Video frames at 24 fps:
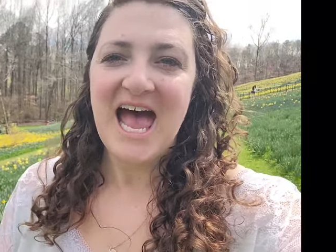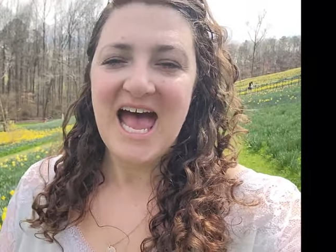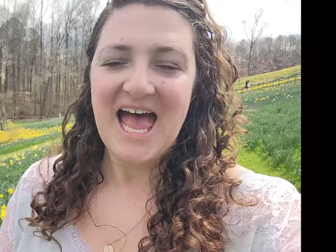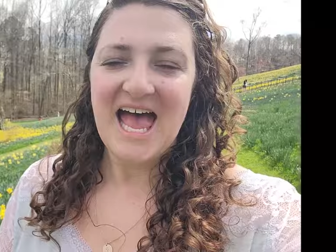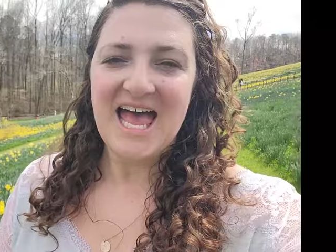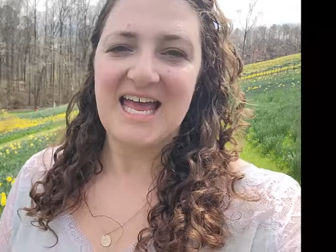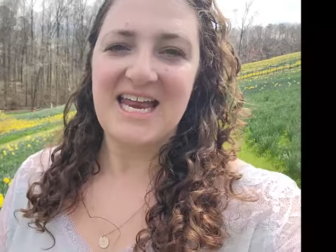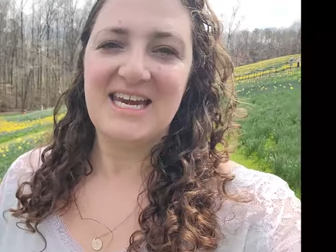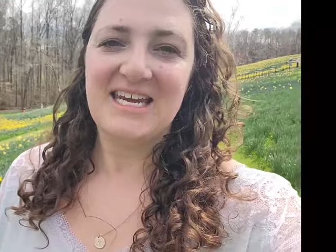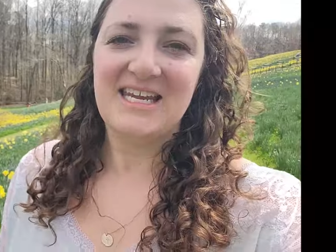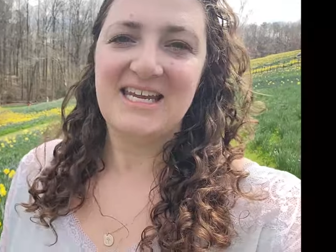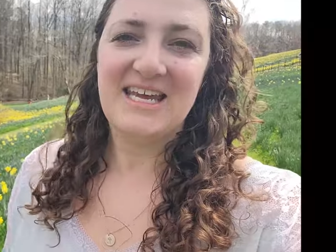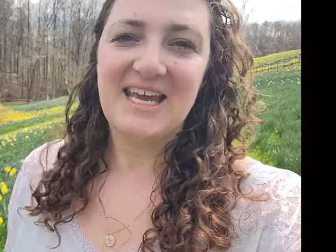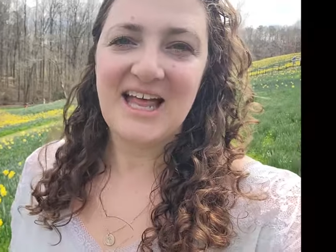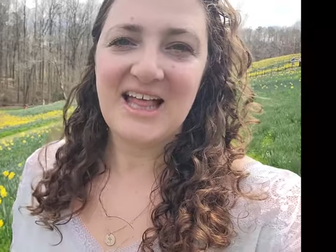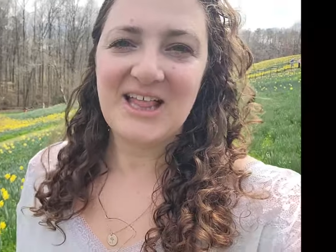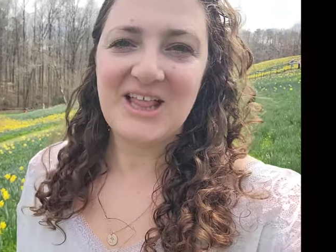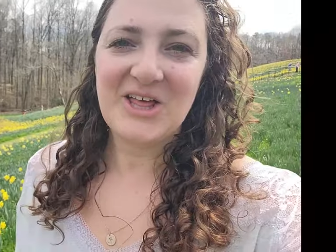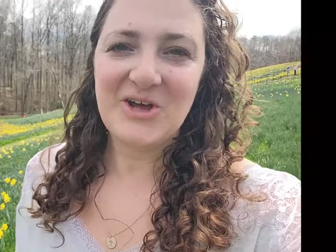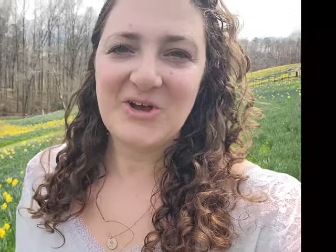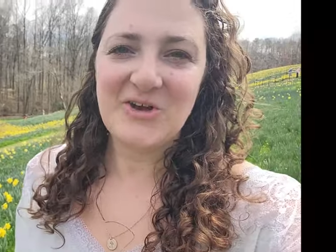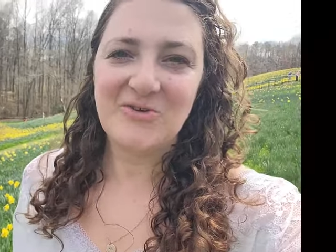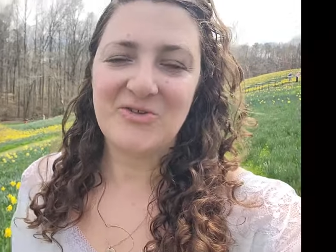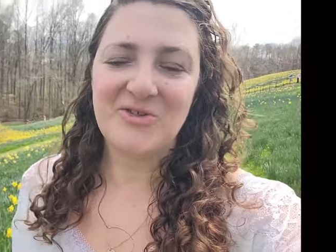and
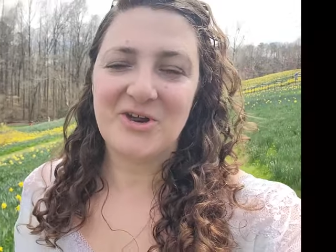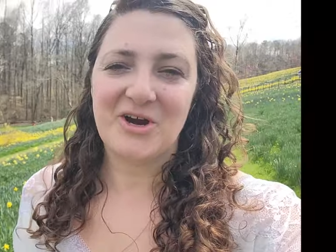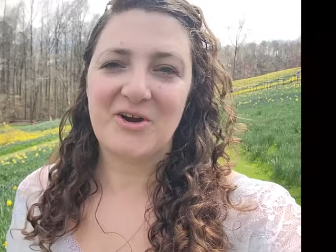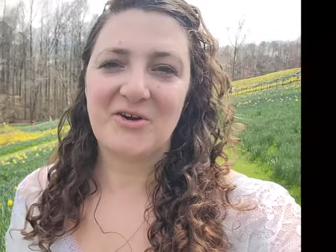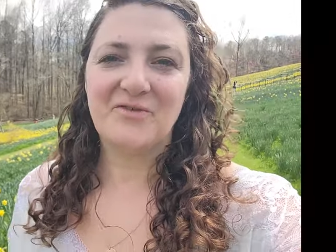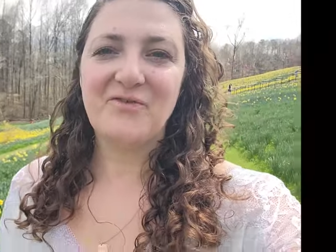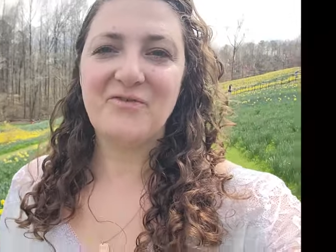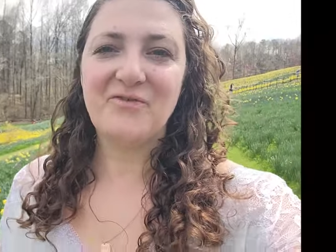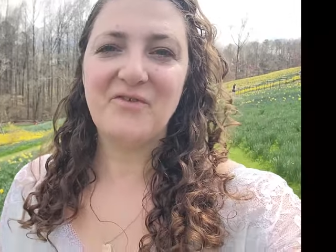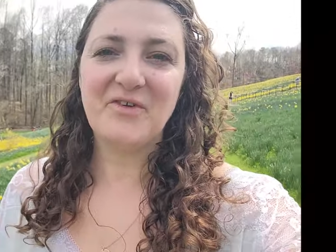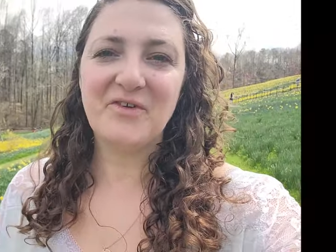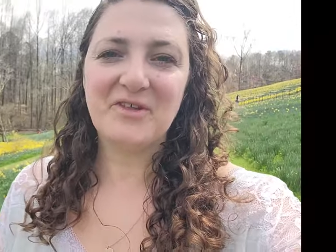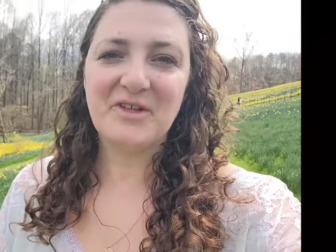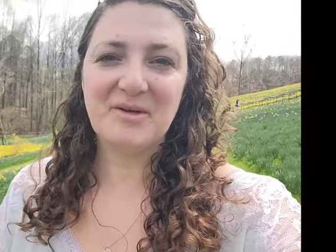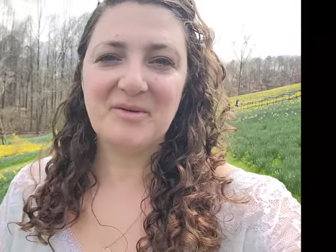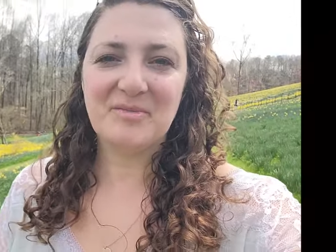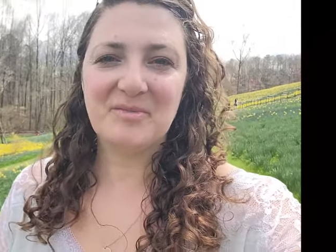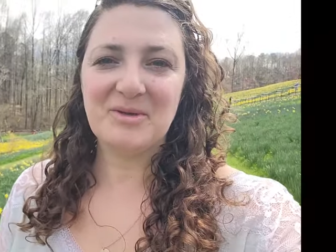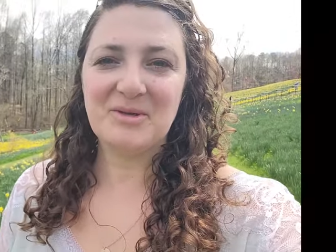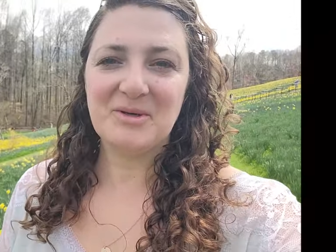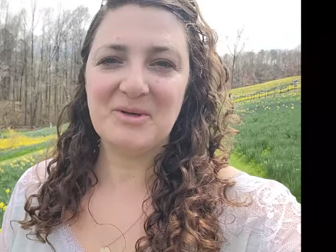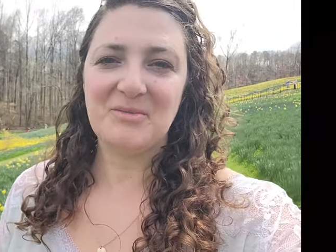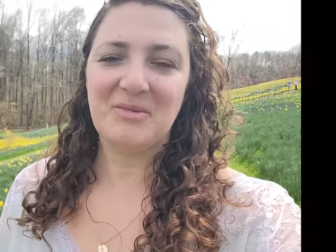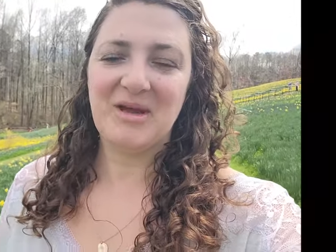yellow that are fully
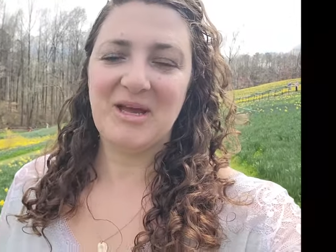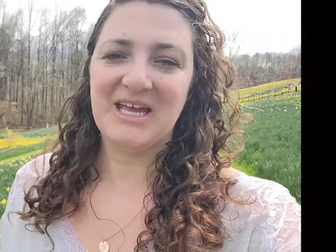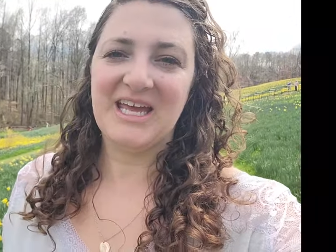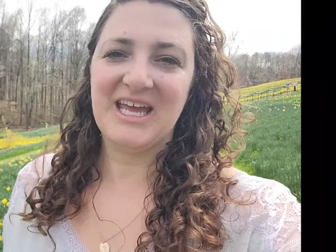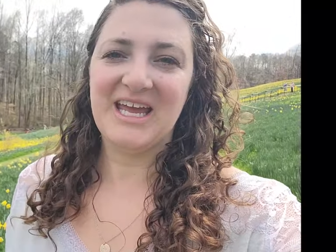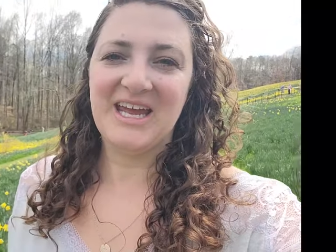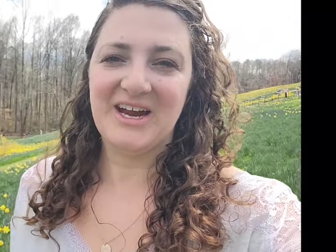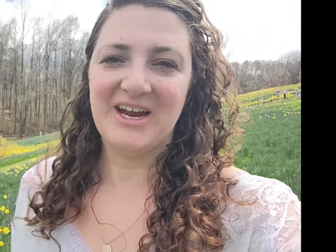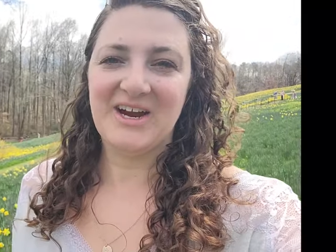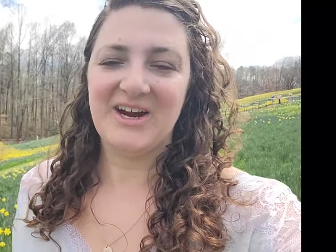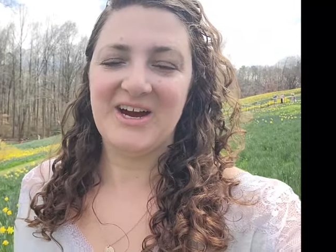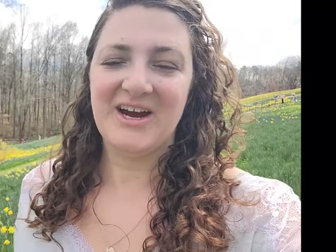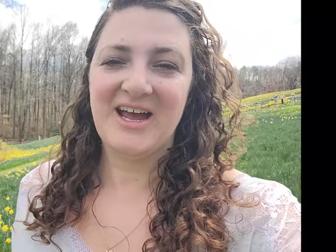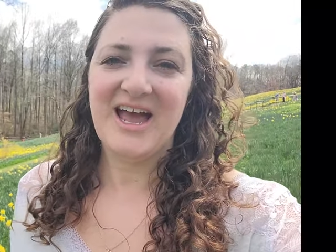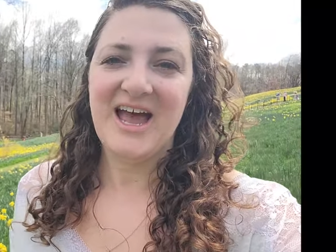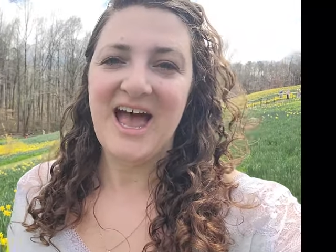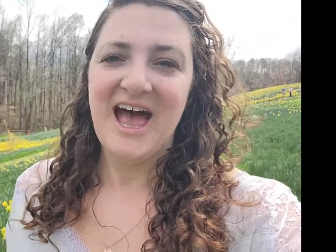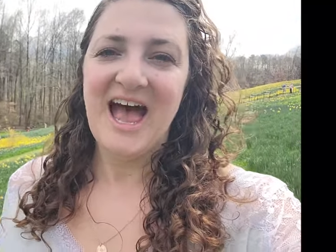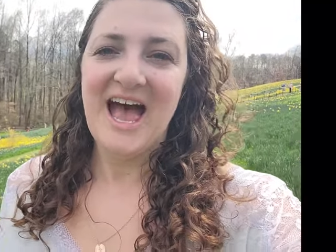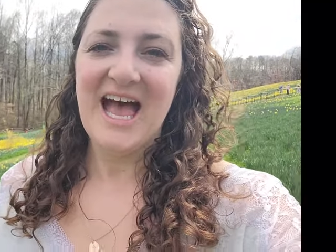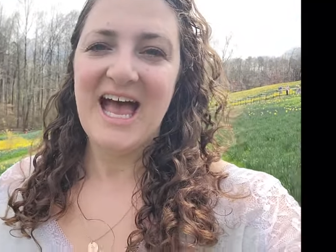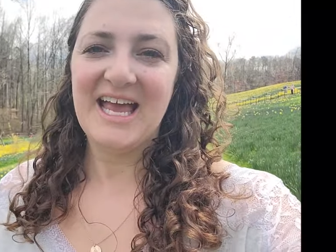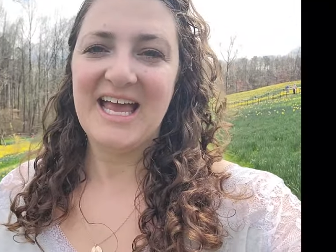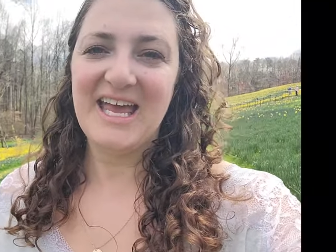blooming here
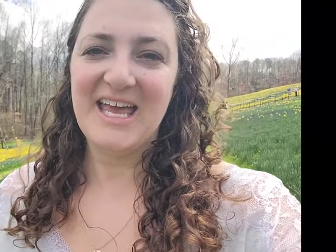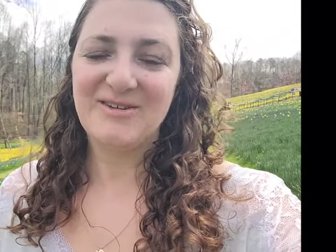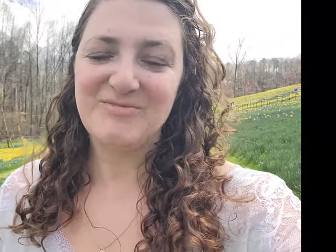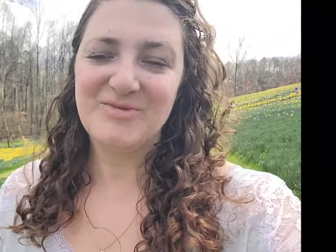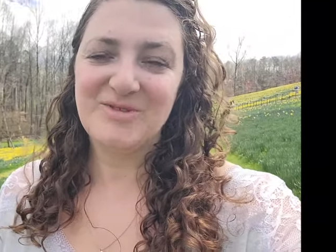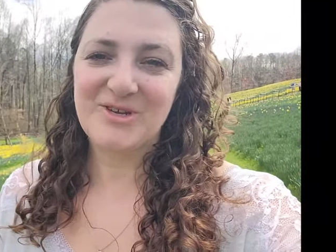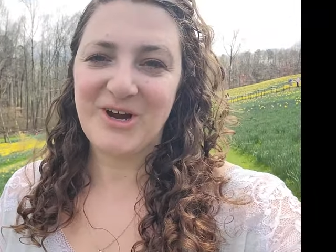at Gibbs